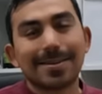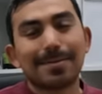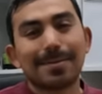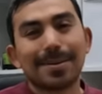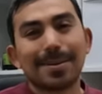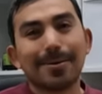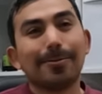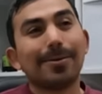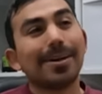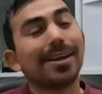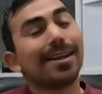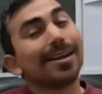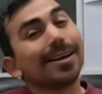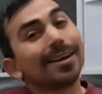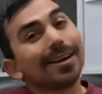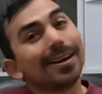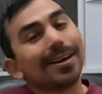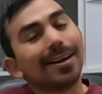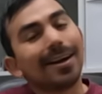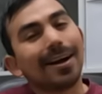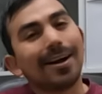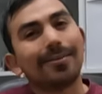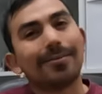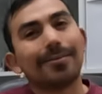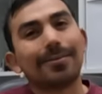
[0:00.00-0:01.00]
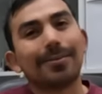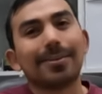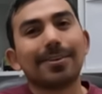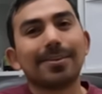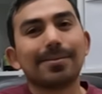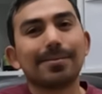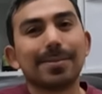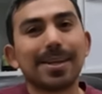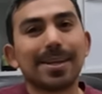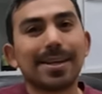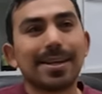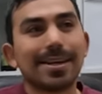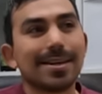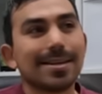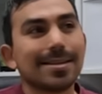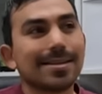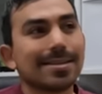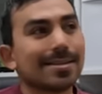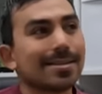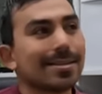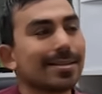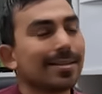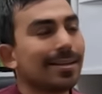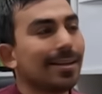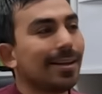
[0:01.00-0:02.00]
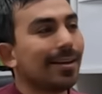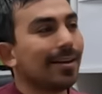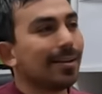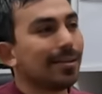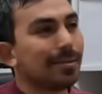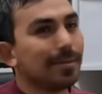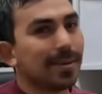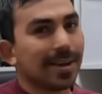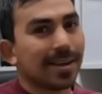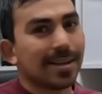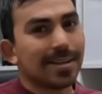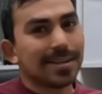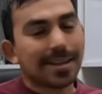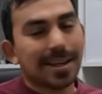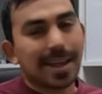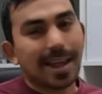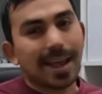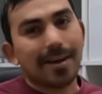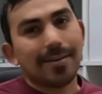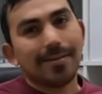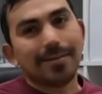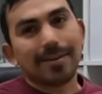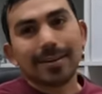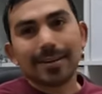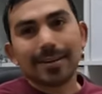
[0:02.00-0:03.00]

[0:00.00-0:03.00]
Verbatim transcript: something we could offer because not all the bikes have